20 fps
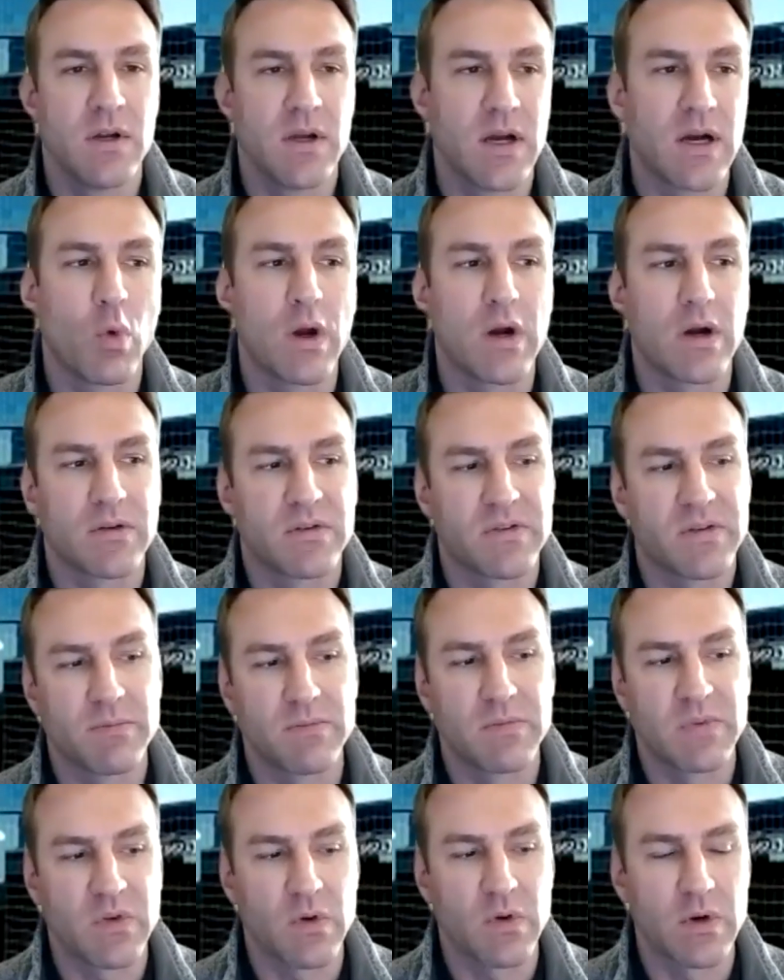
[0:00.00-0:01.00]
What are
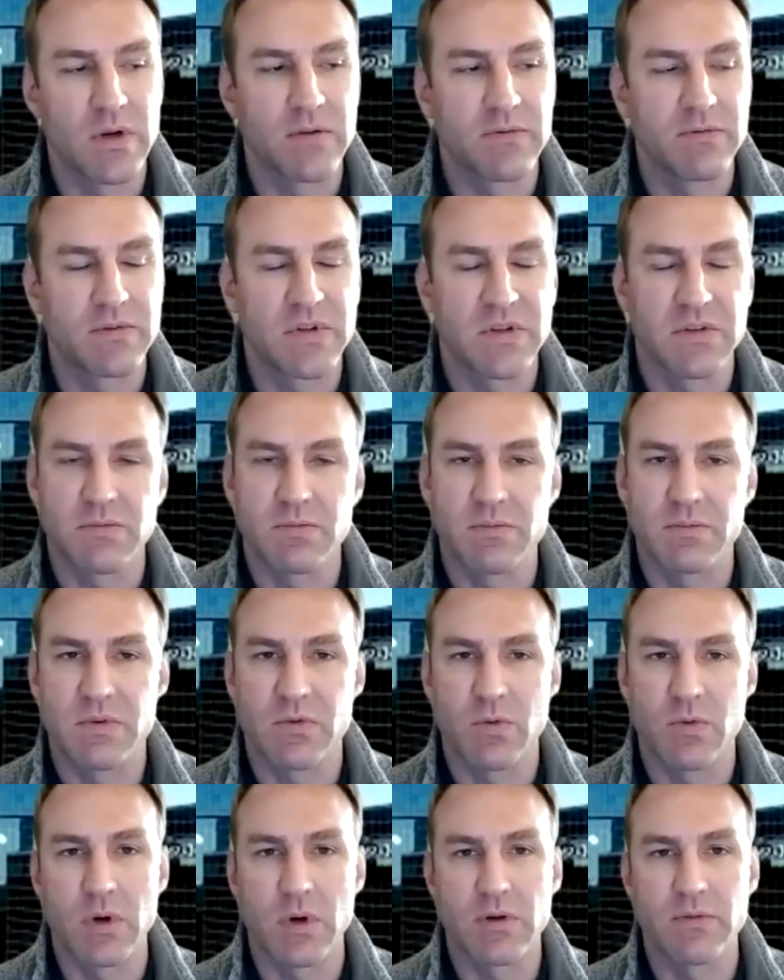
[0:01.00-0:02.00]
some sort of
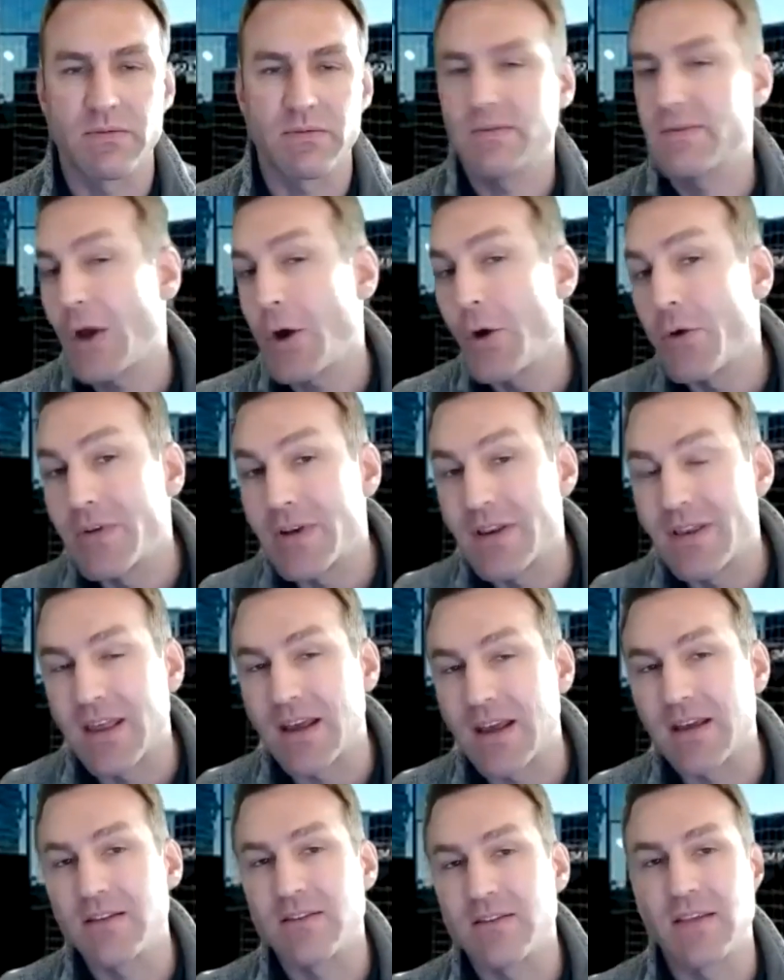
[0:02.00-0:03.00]
COVID
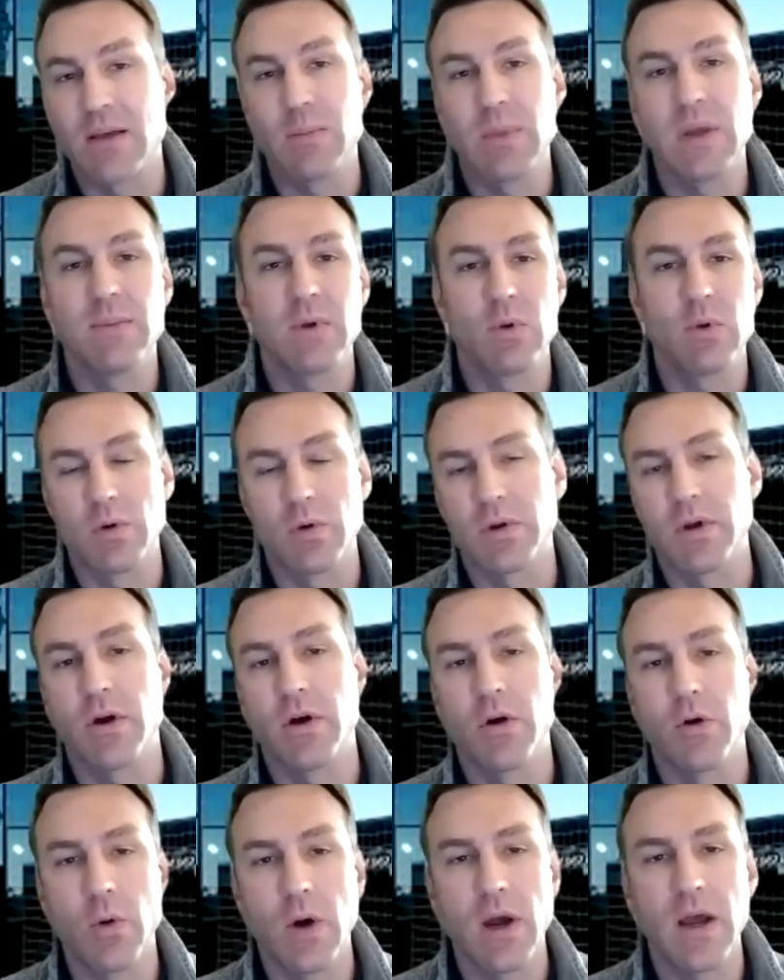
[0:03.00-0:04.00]
things that maybe will
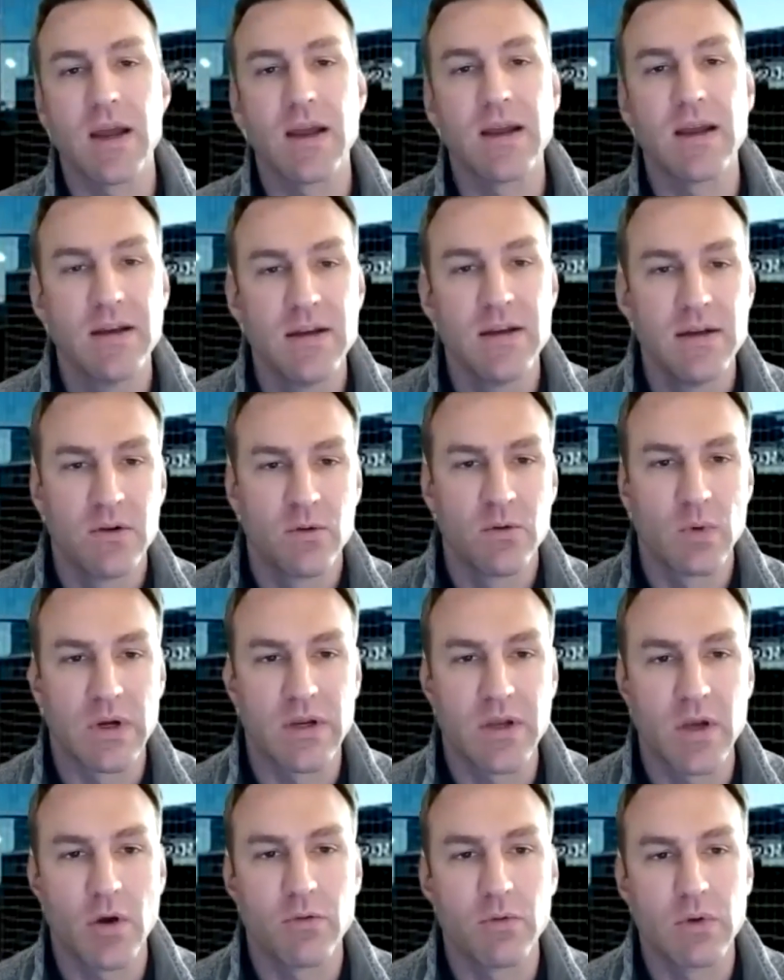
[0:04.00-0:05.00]
go away when
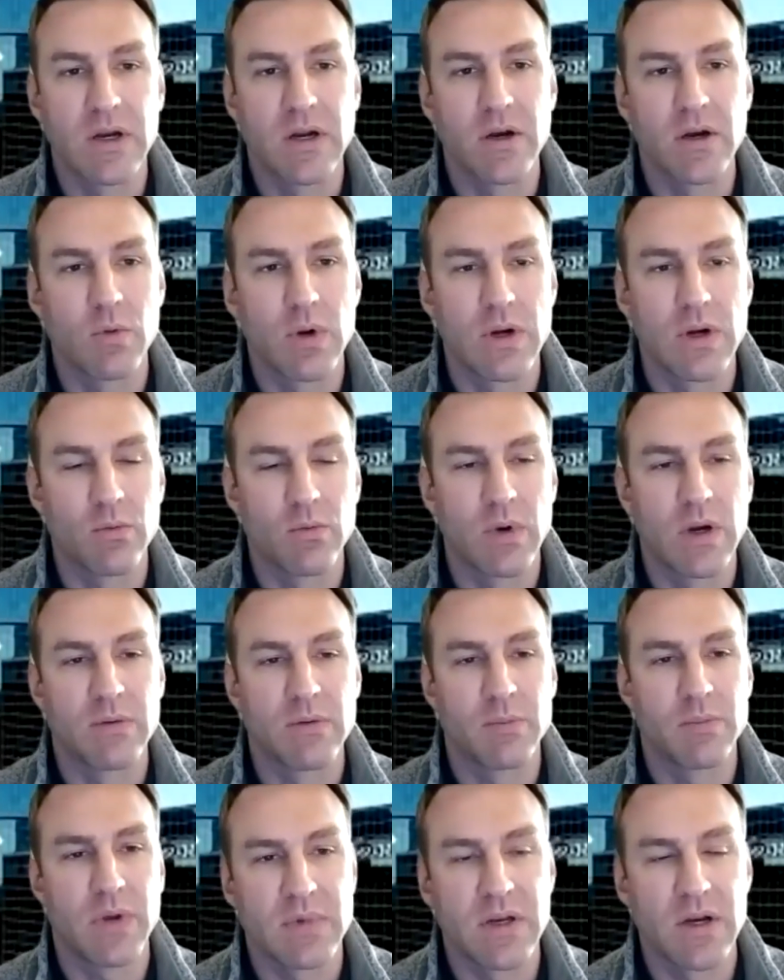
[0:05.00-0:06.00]
COVID,
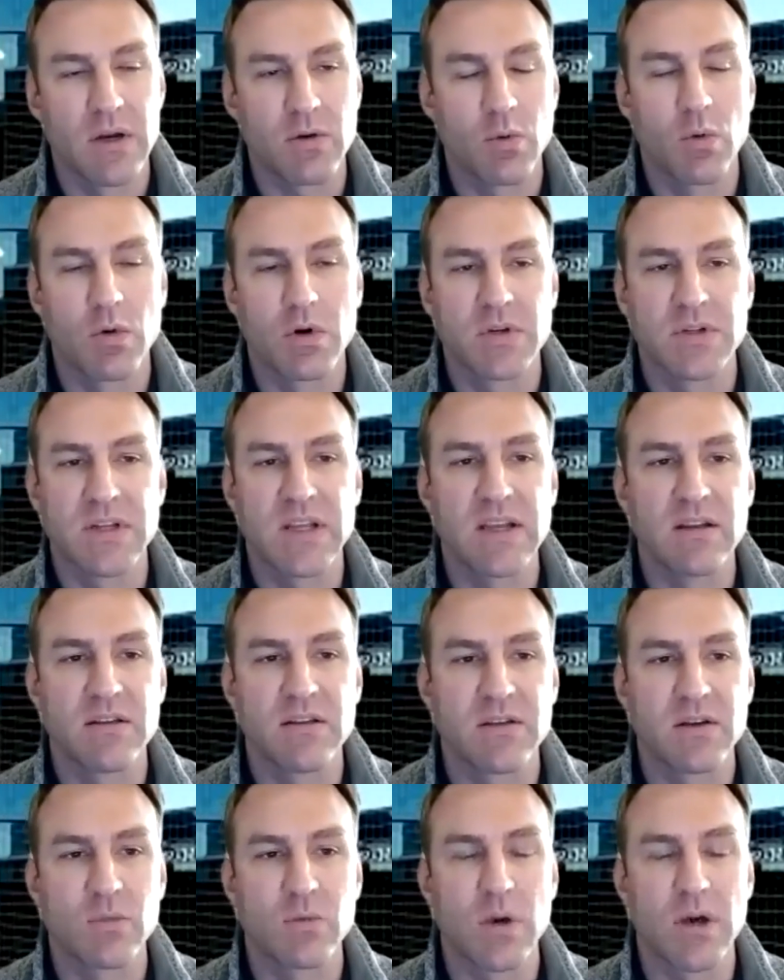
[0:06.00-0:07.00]
when
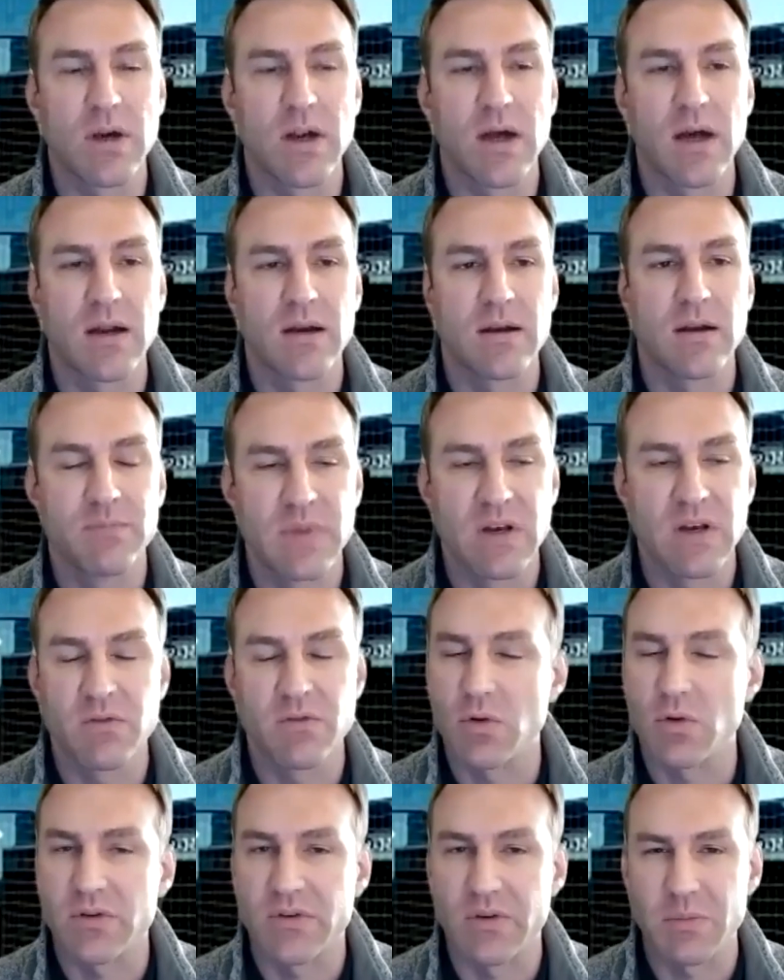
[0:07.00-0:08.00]
quarantines and whatnot,
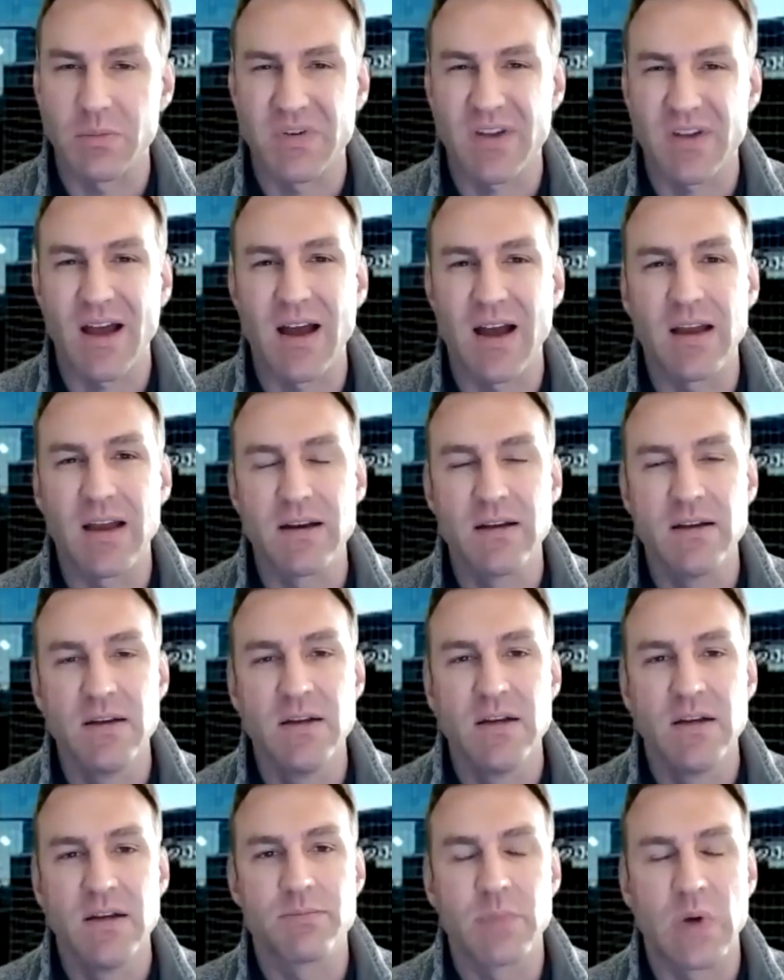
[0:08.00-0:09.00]
sort of subside?
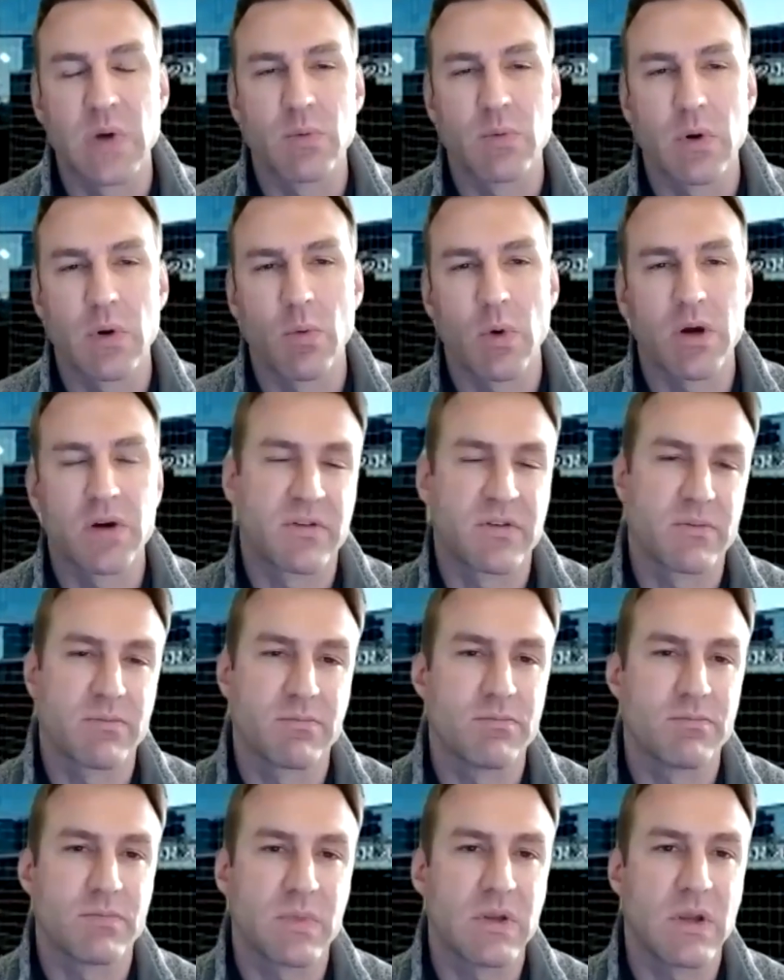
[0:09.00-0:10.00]
But what are
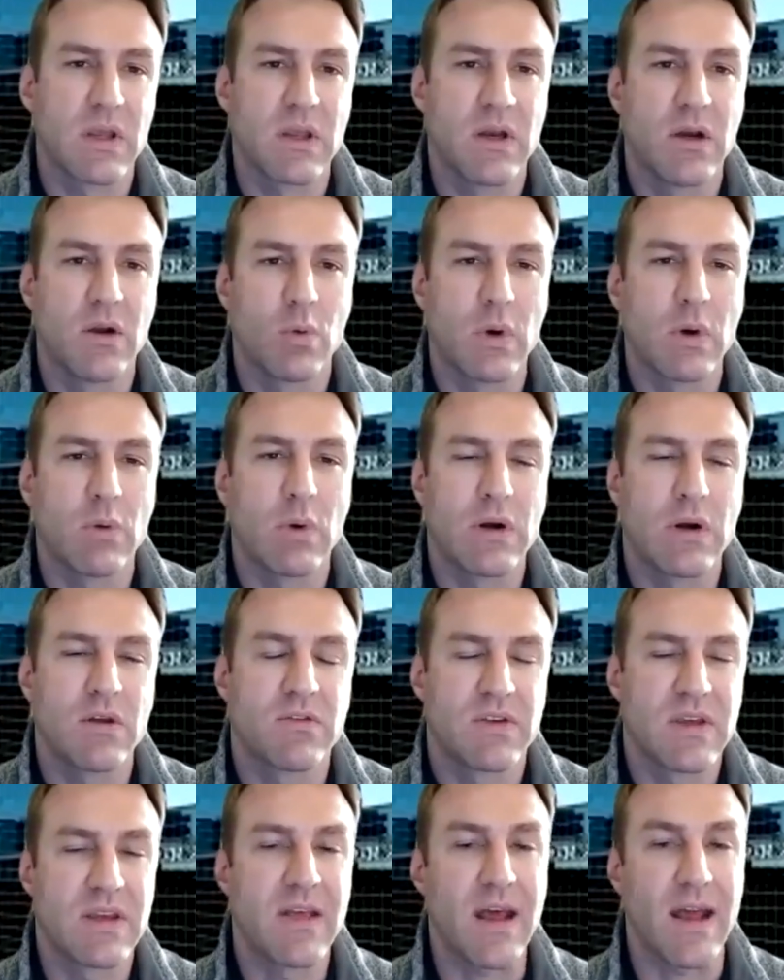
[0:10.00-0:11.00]
some, where do you
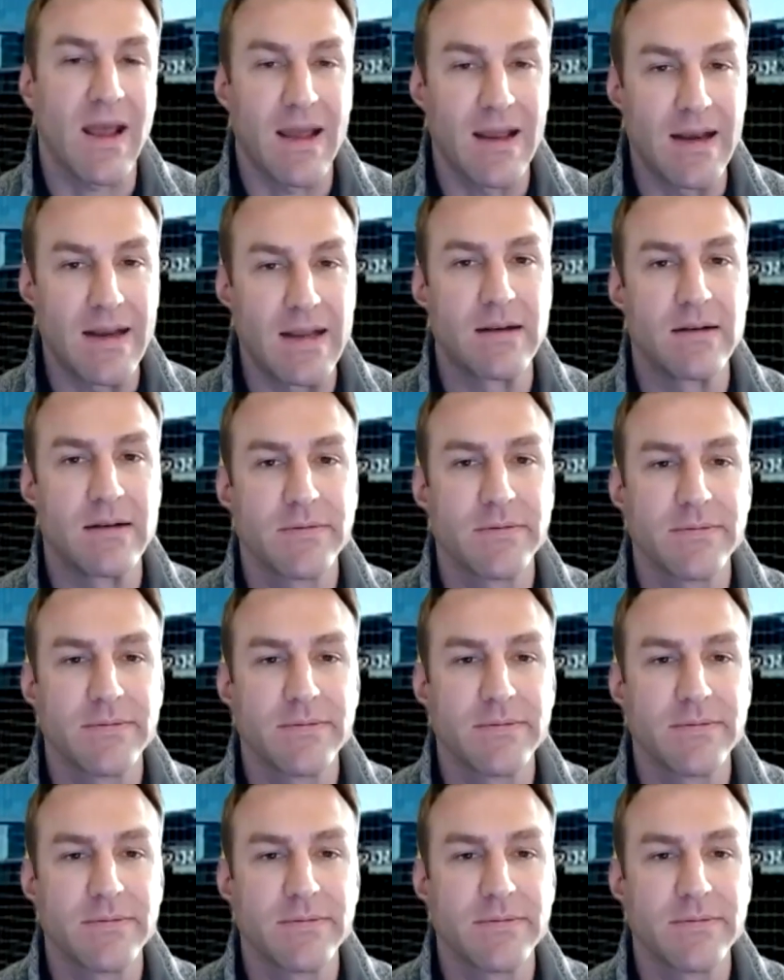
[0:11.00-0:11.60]
see that headed?